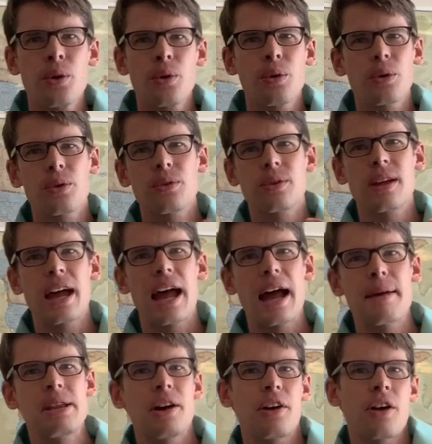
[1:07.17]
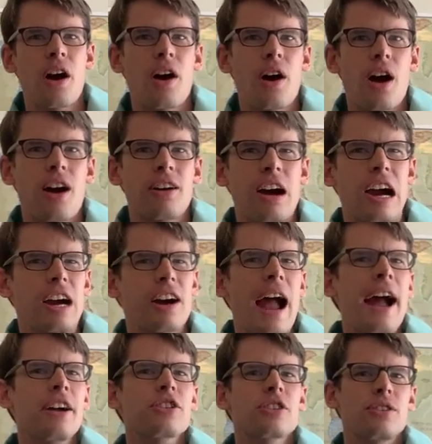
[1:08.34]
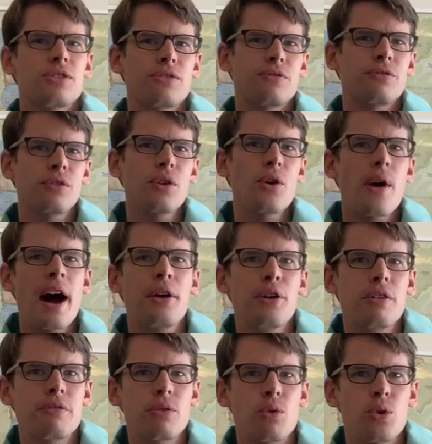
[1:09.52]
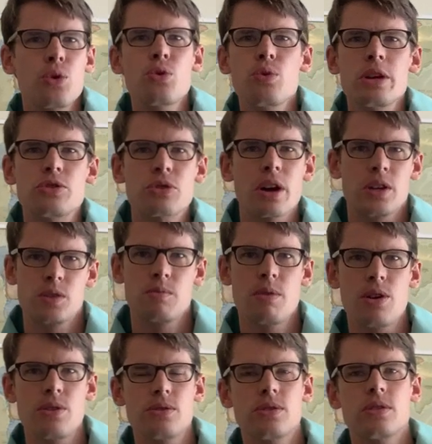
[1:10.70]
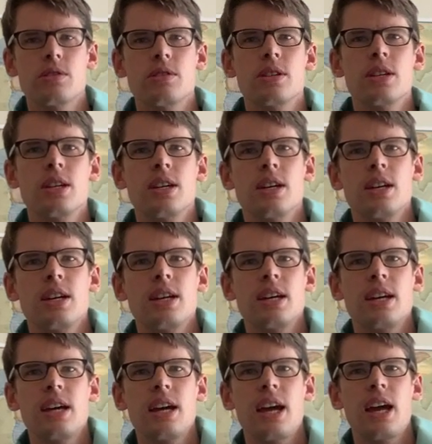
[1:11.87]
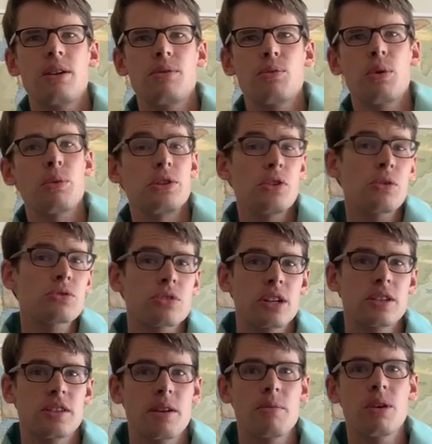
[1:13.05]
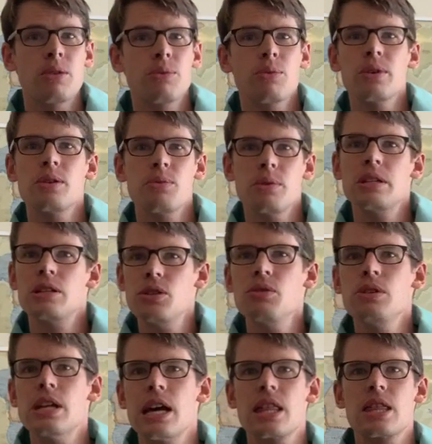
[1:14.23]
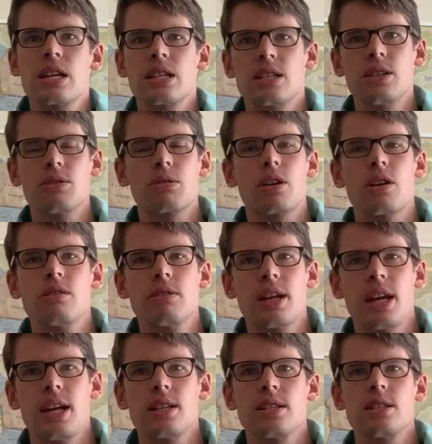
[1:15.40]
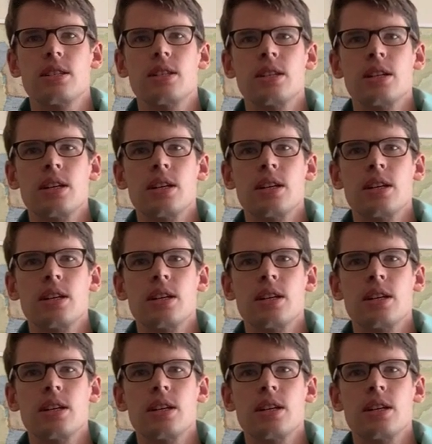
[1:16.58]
Well, our actions flow out of who we trust most. And when we don't trust someone, we do take things into our own hands.